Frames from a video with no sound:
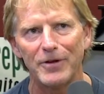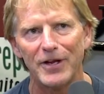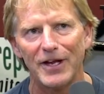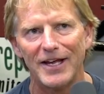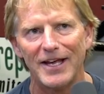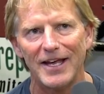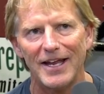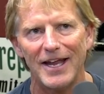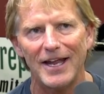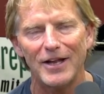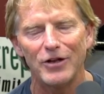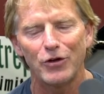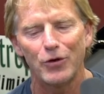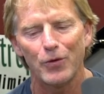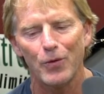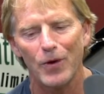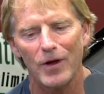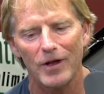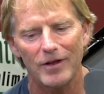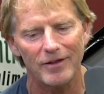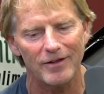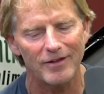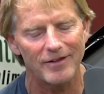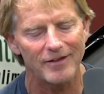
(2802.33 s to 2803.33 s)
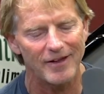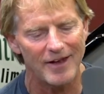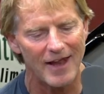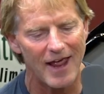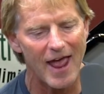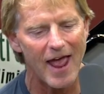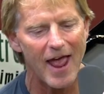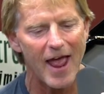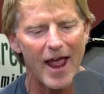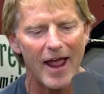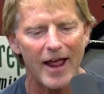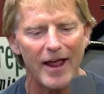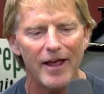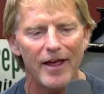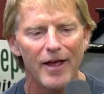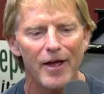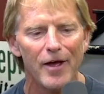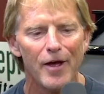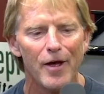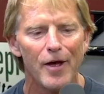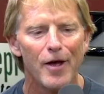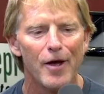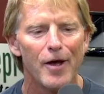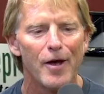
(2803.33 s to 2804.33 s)
to get into it today,
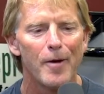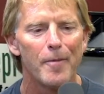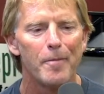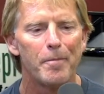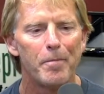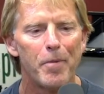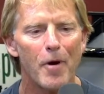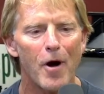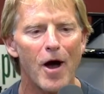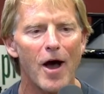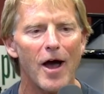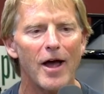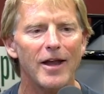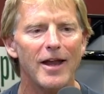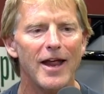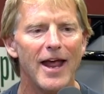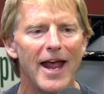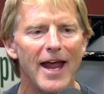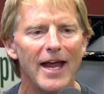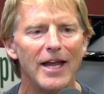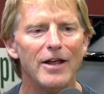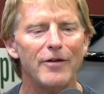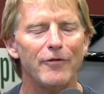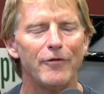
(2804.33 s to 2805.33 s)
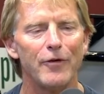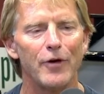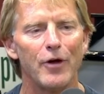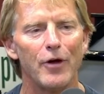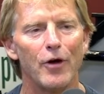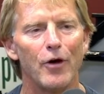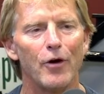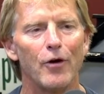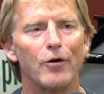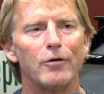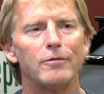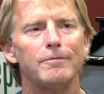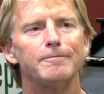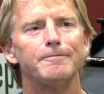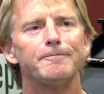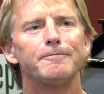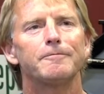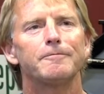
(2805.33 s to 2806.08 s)
but Haneyville